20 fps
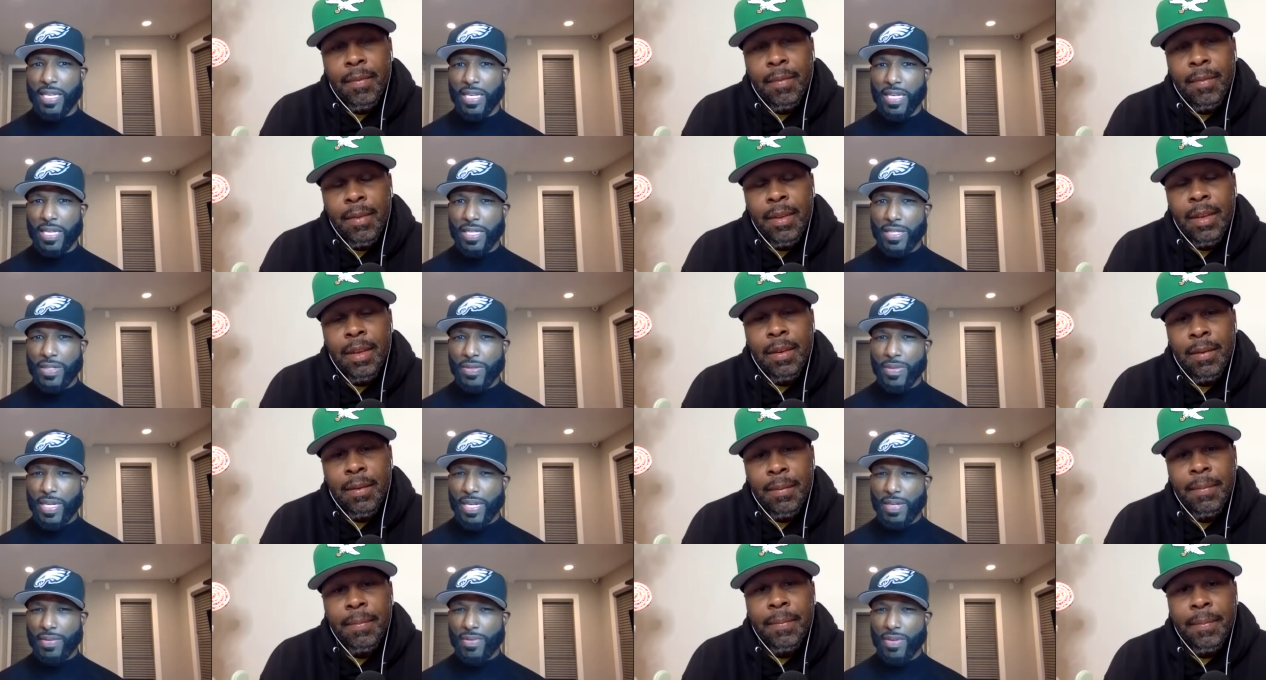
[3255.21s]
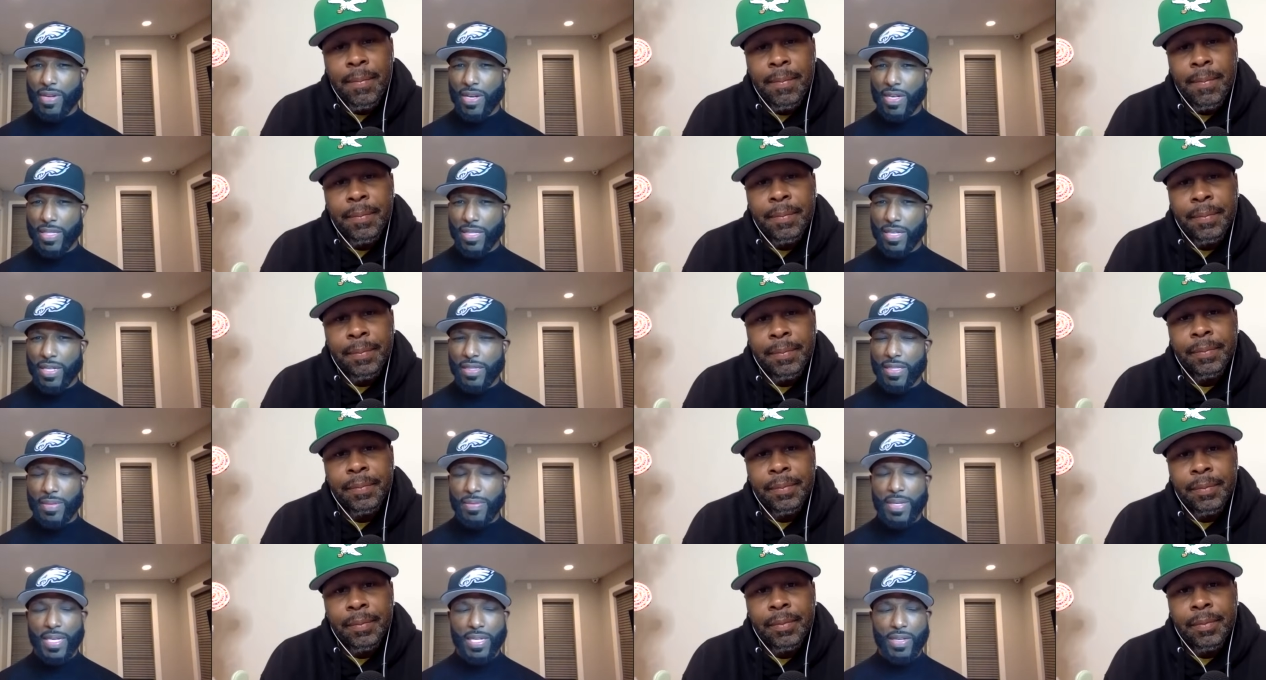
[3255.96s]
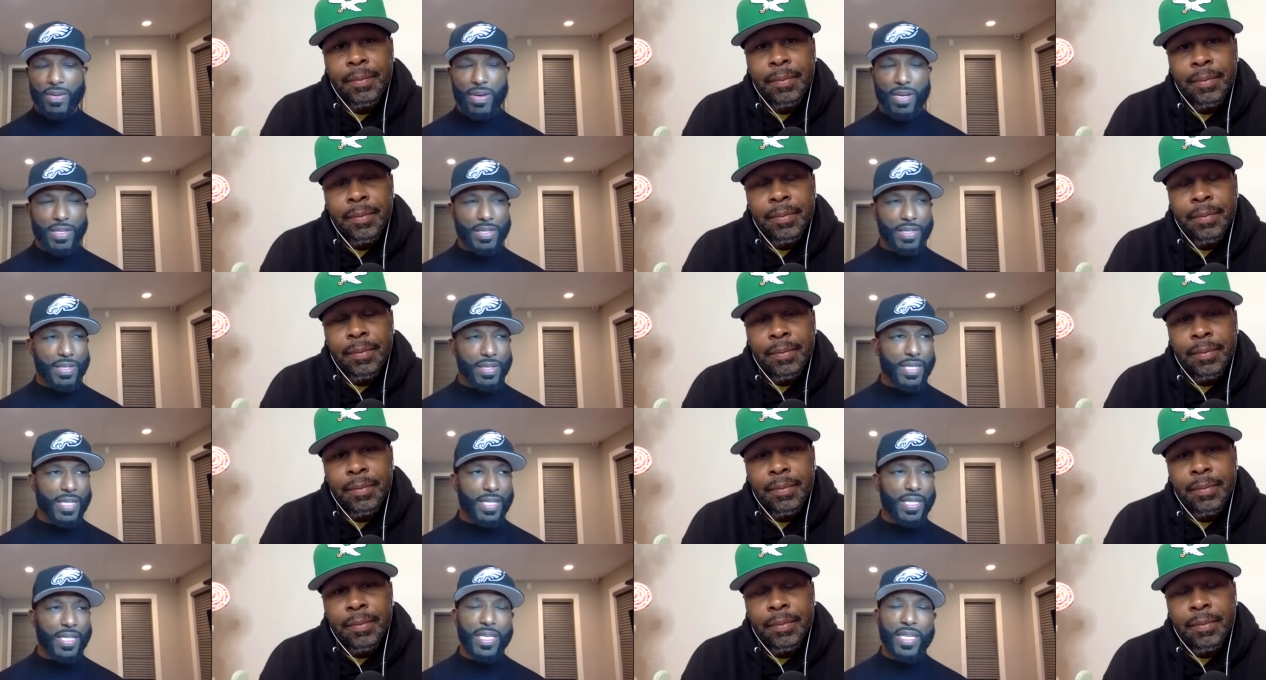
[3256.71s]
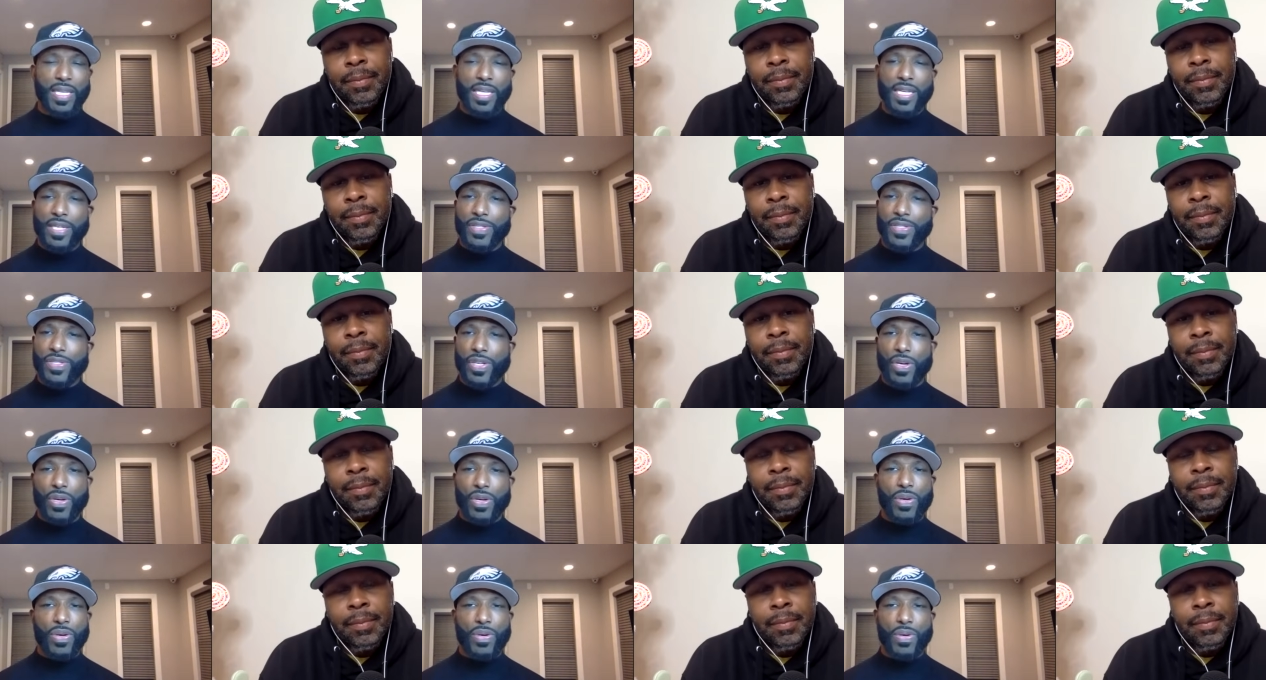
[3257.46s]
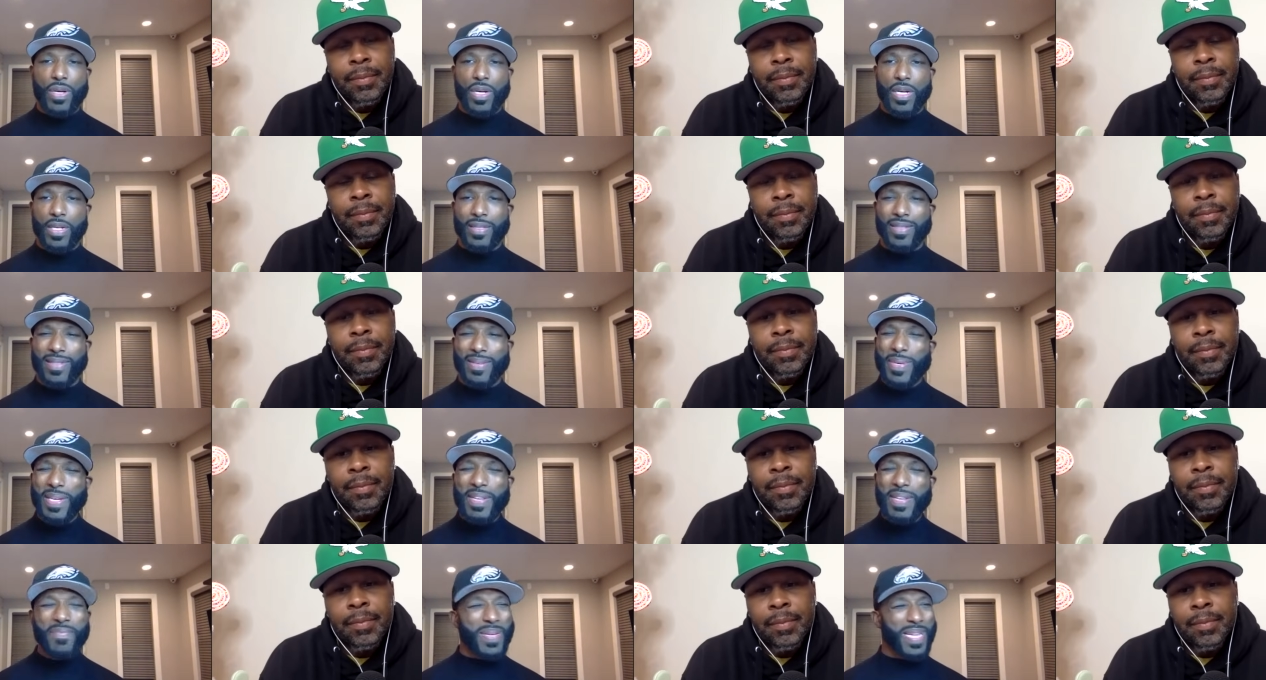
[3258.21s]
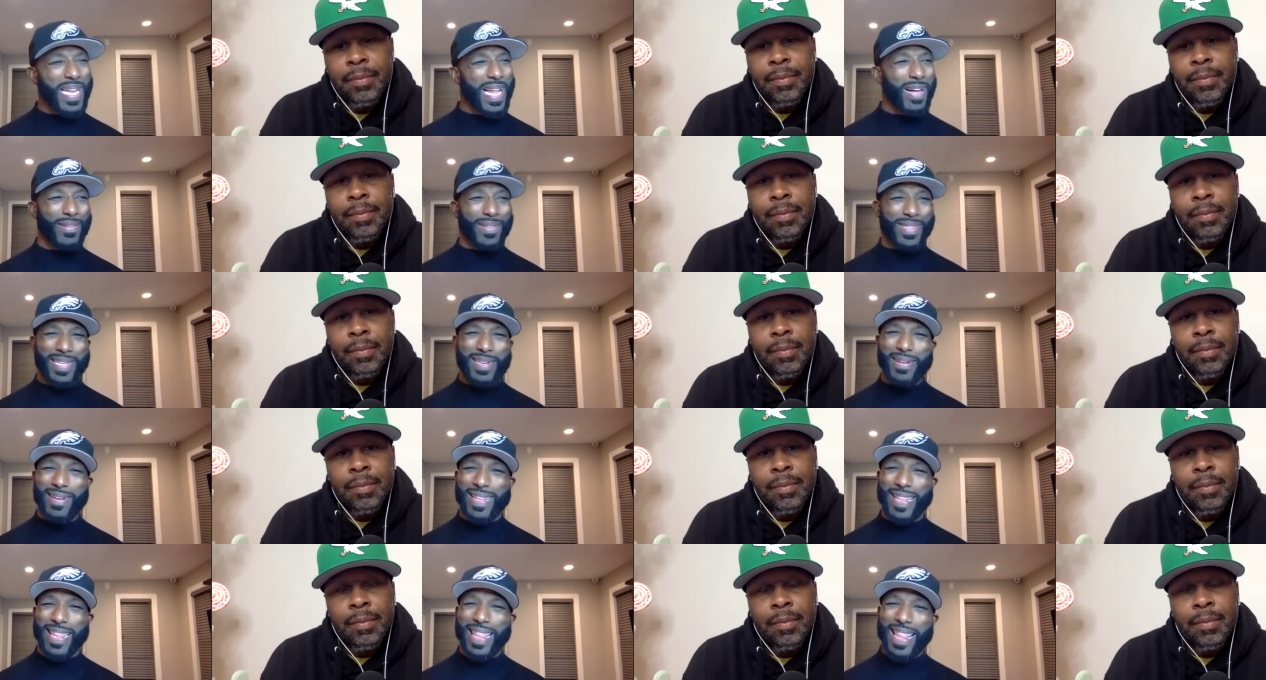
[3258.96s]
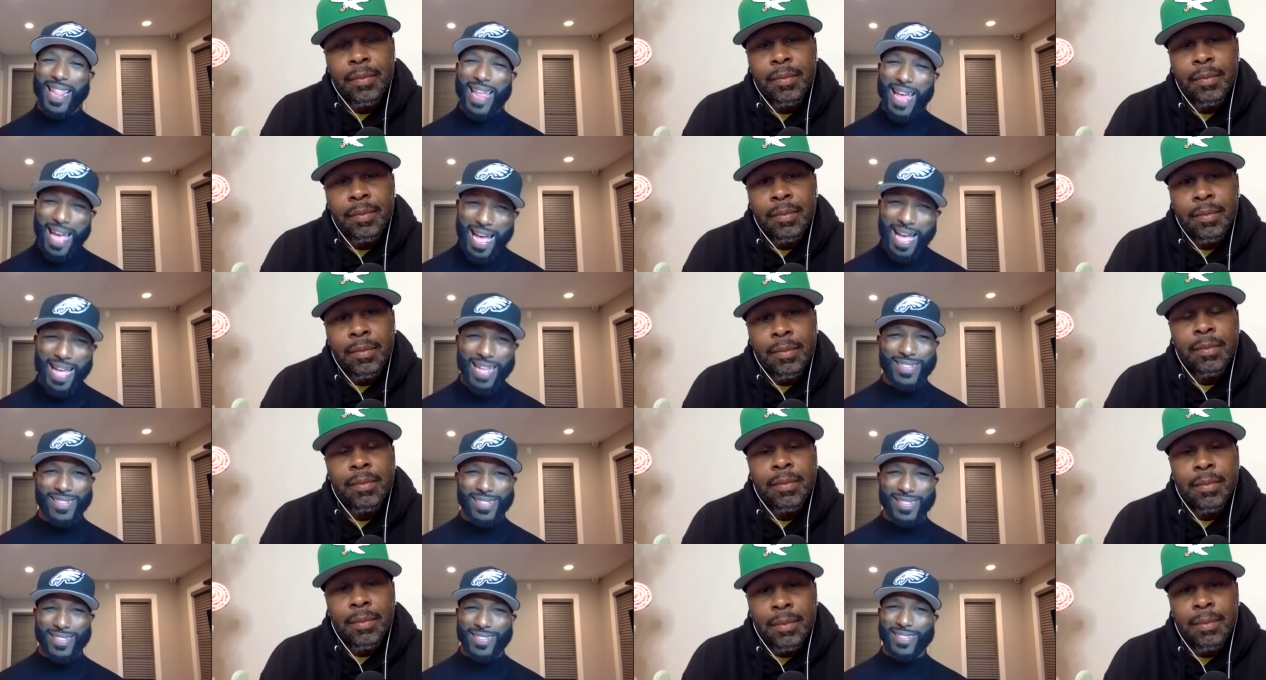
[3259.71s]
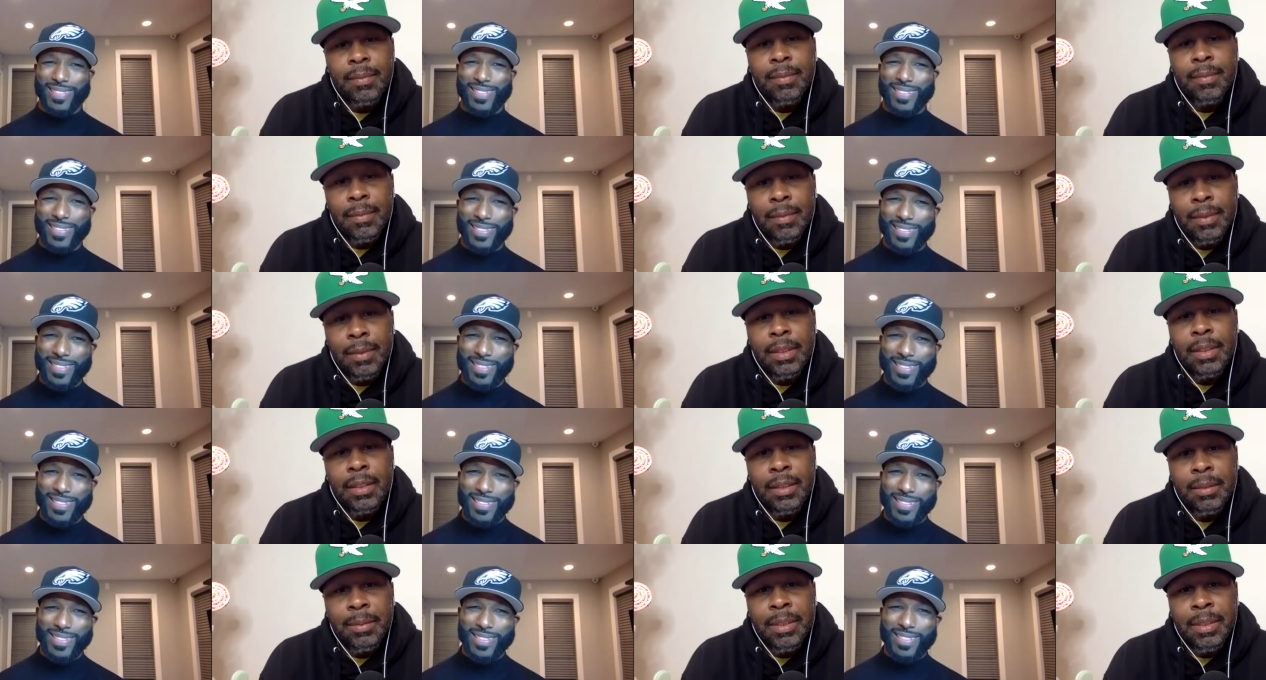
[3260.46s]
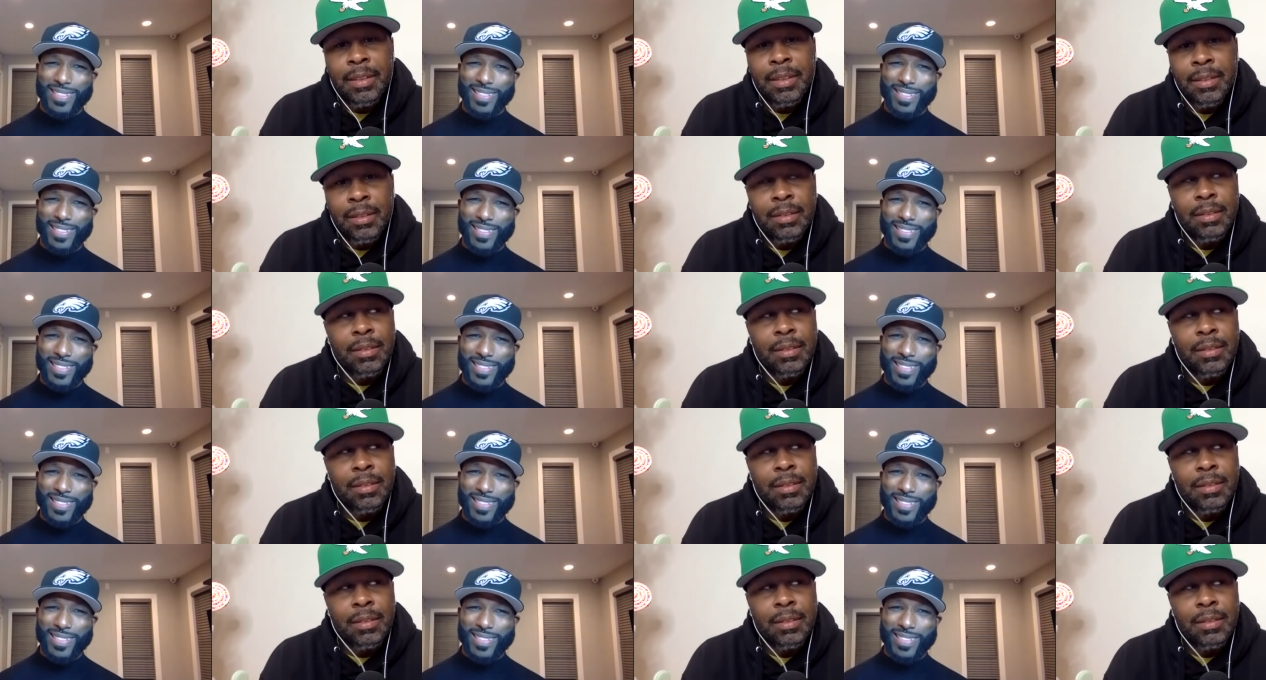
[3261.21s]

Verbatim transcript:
Speaker 1: Yeah. go out there. I think we got to go out there again. So we've been out there a lot.
Speaker 2: Yeah, man.